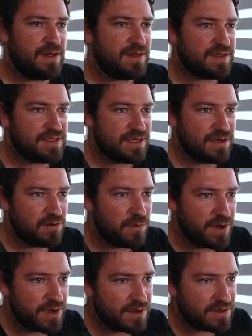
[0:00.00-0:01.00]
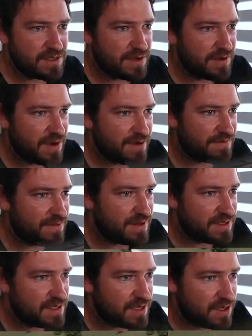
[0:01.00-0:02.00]
That's a little weird because now you have
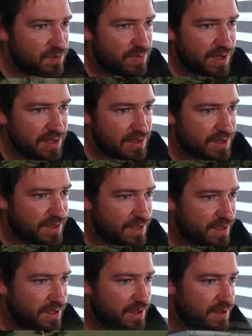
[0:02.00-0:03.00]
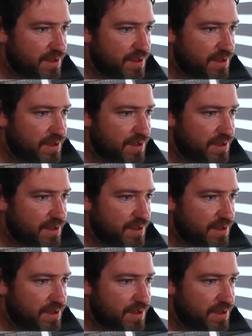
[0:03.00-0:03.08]
this little balcony